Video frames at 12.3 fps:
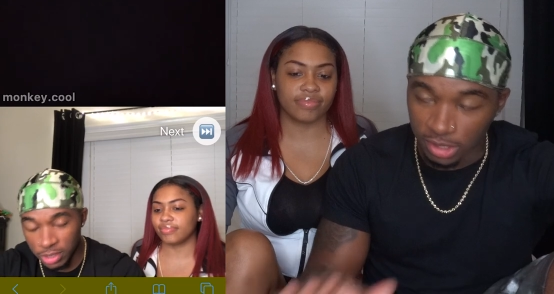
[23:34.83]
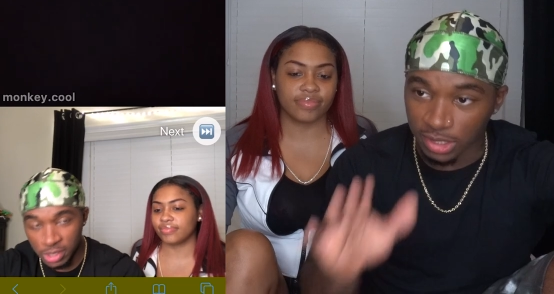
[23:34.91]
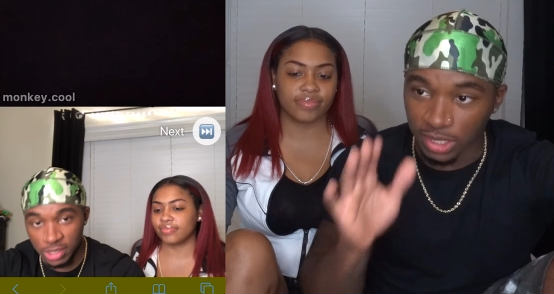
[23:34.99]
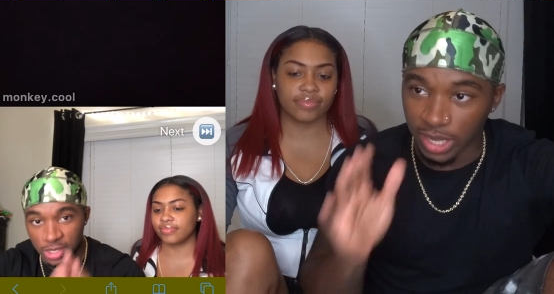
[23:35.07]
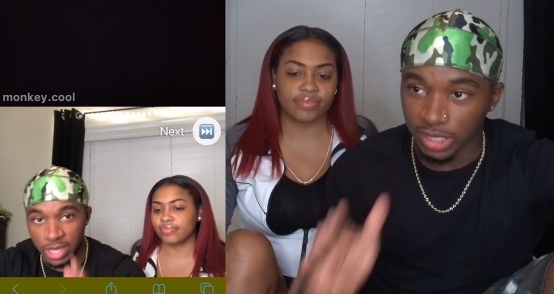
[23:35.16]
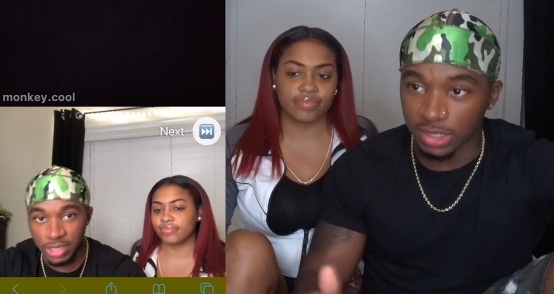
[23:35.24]
Speaker 1: Just
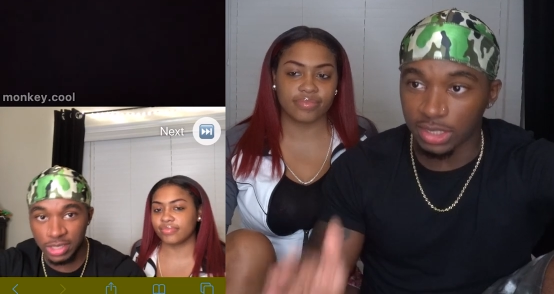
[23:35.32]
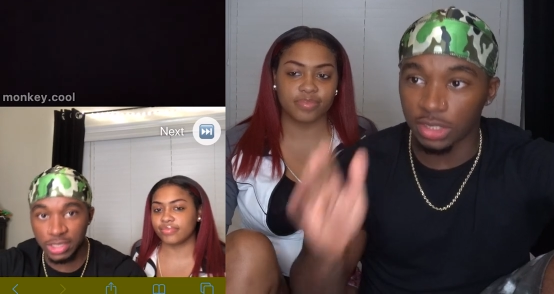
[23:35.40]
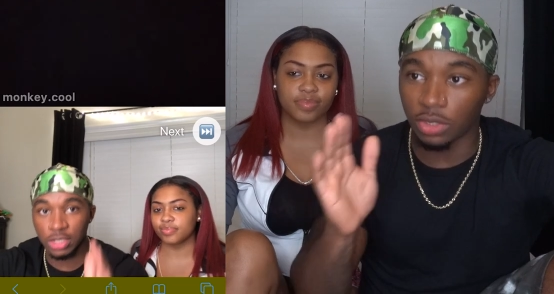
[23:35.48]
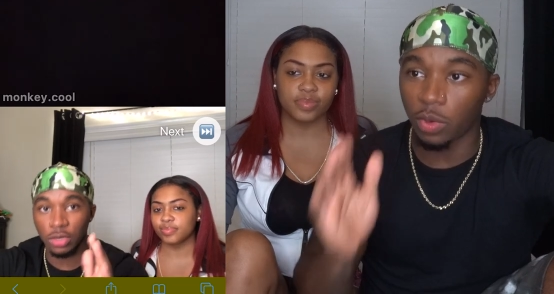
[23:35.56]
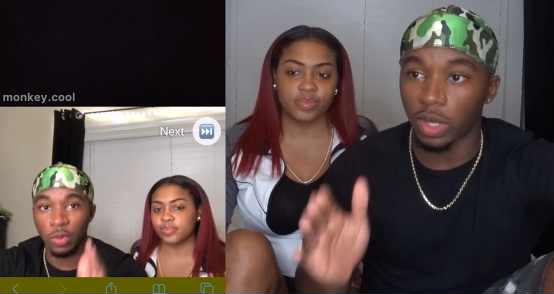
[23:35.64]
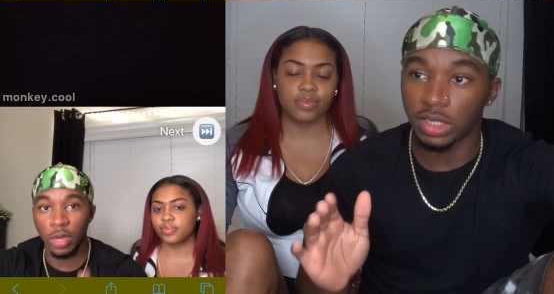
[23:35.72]
answer this
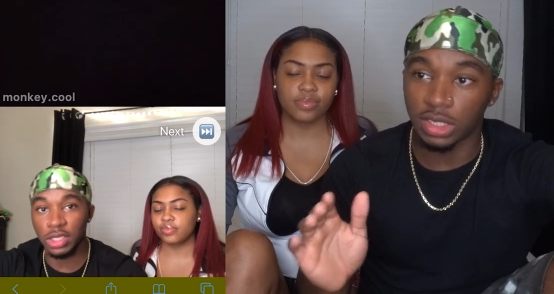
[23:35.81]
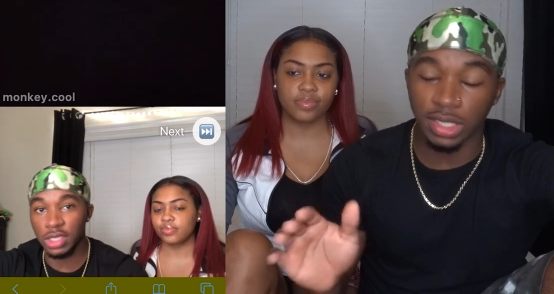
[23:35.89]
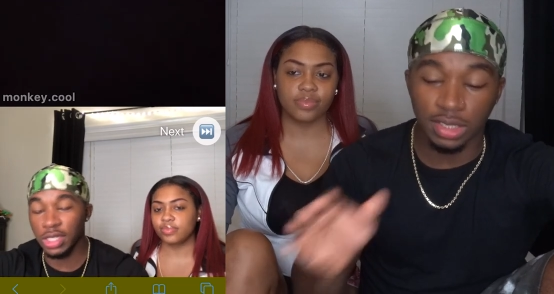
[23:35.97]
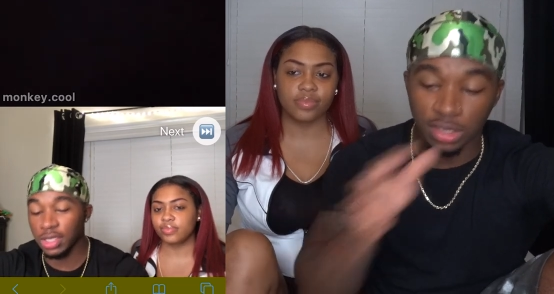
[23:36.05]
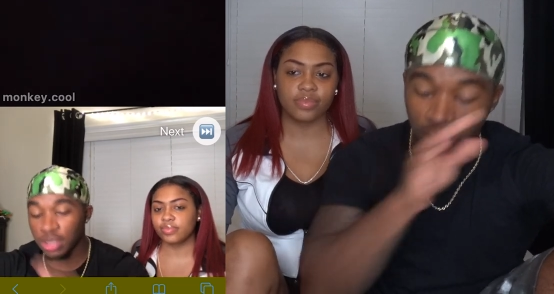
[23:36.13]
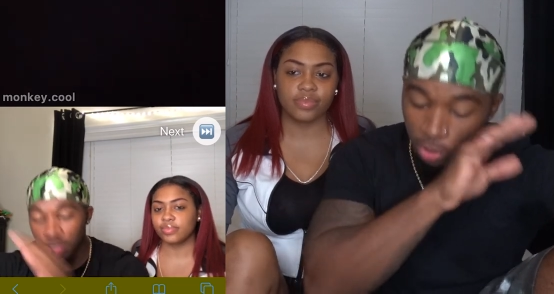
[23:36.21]
question.
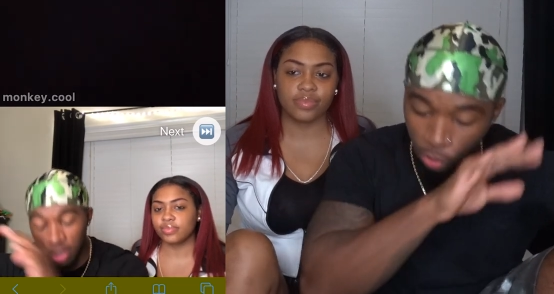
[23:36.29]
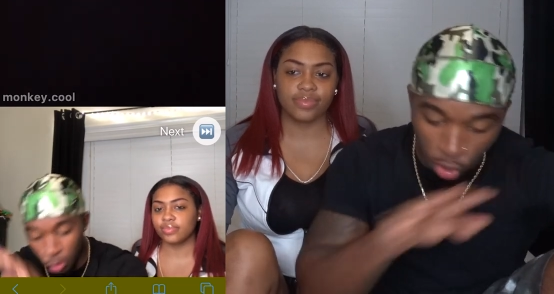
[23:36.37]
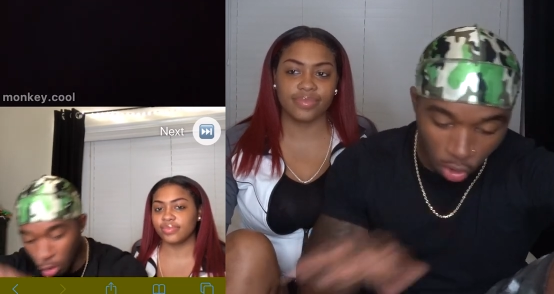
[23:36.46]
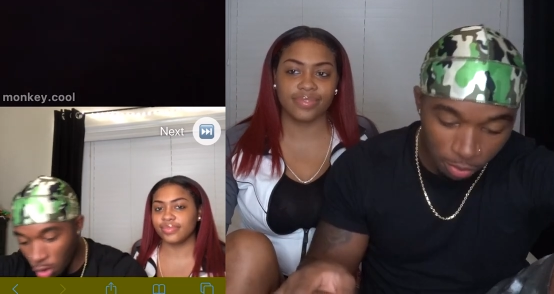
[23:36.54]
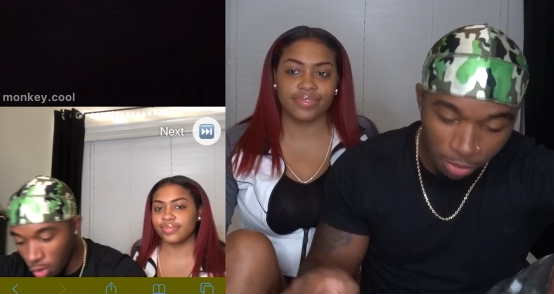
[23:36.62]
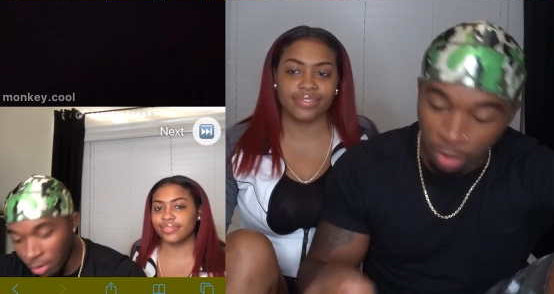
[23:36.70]
There's no
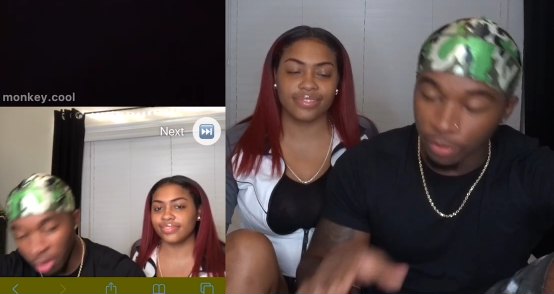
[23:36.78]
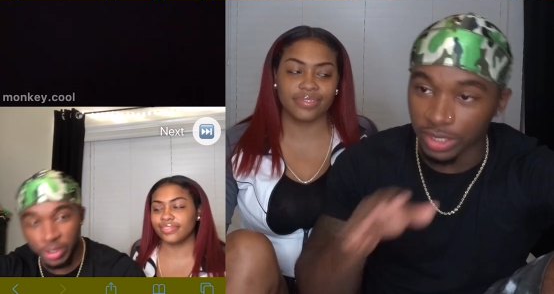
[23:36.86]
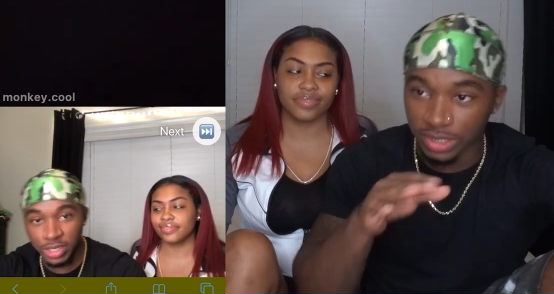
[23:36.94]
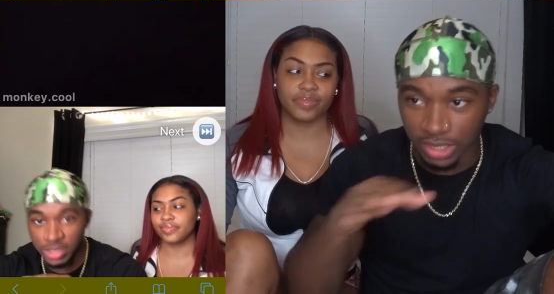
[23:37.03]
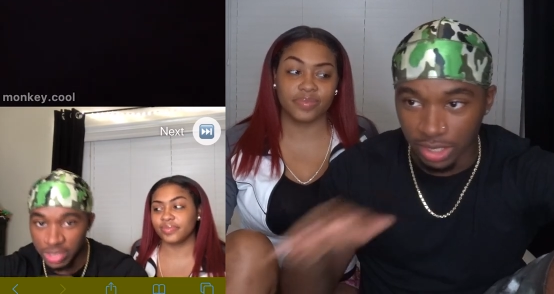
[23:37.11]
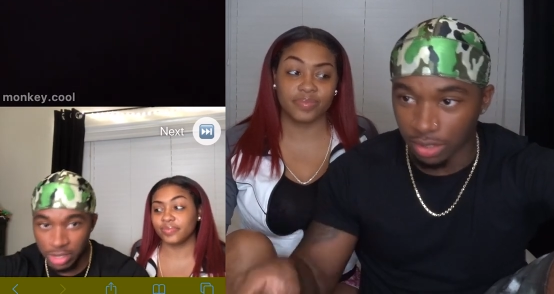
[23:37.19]
homo. I already
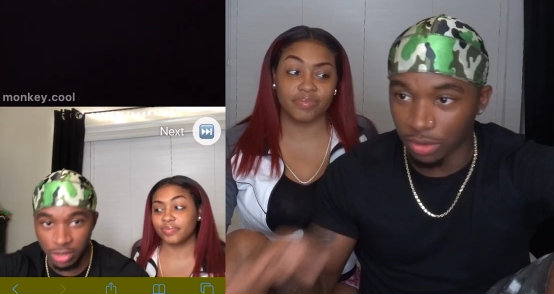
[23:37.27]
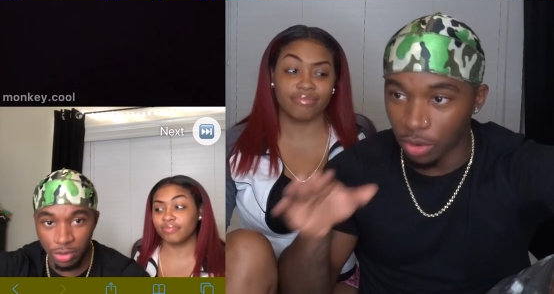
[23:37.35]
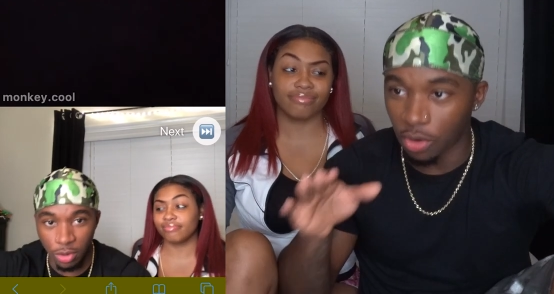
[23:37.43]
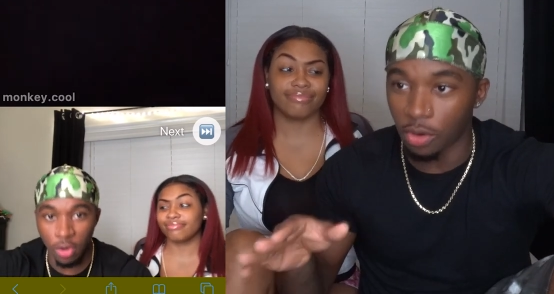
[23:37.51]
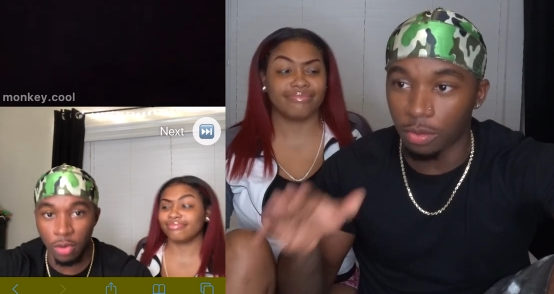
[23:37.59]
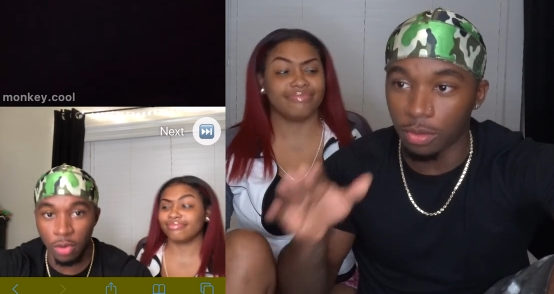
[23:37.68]
said no
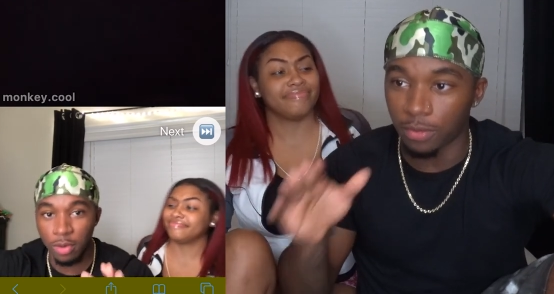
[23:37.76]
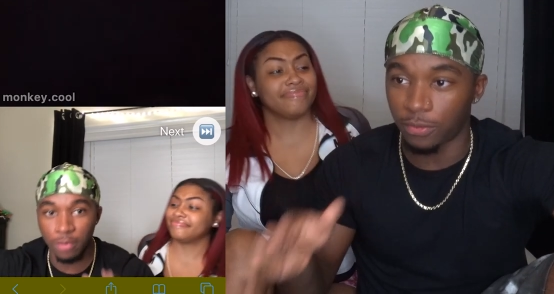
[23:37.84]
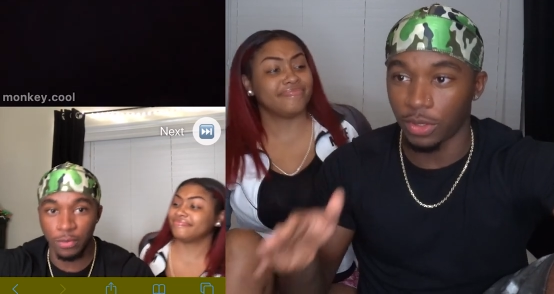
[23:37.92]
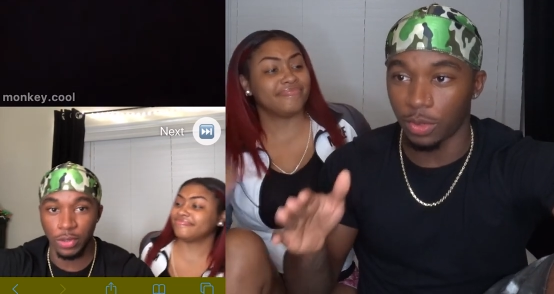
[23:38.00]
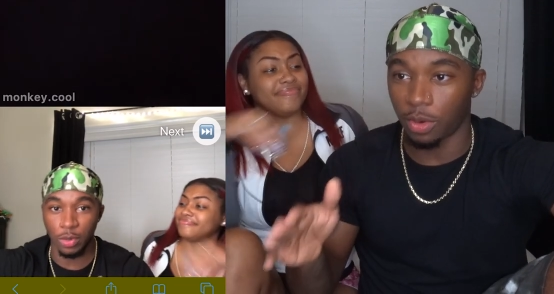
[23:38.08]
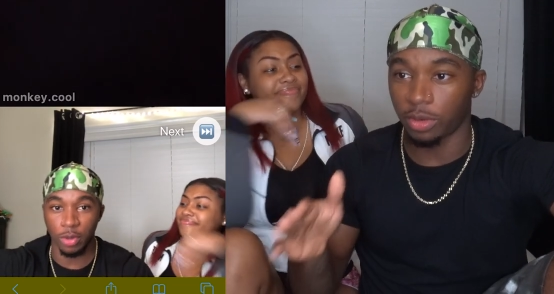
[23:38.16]
homo for
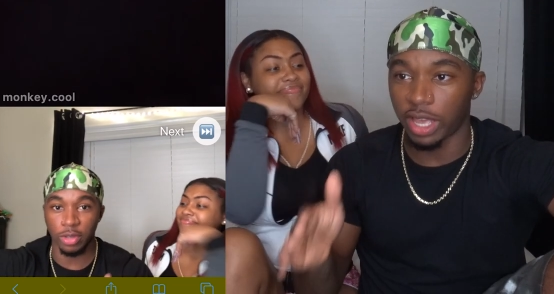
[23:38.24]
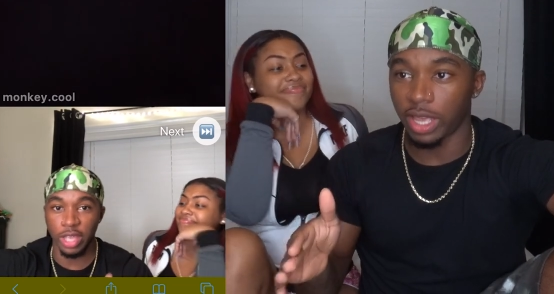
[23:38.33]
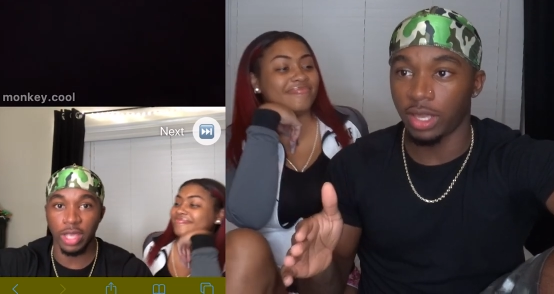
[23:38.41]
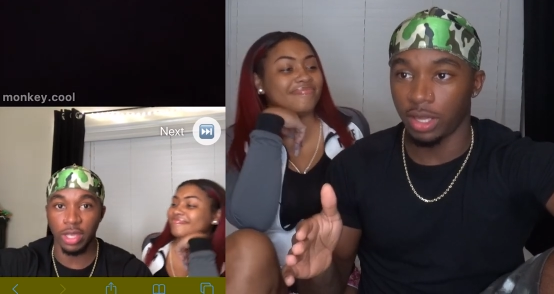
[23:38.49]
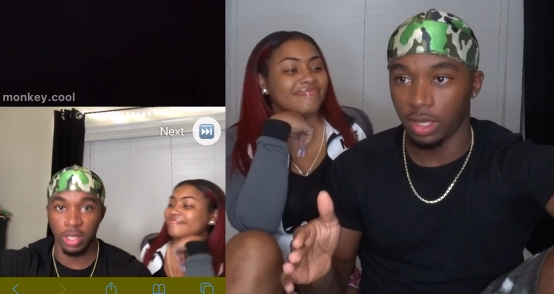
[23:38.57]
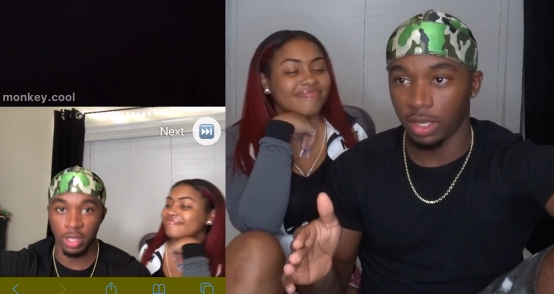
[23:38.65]
you,
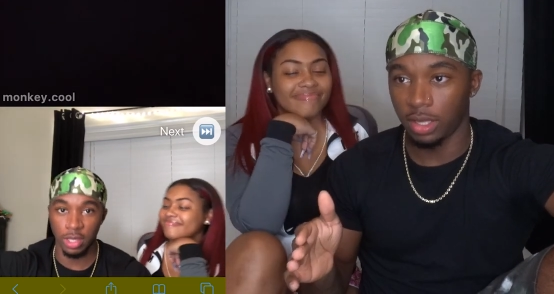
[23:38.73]
okay?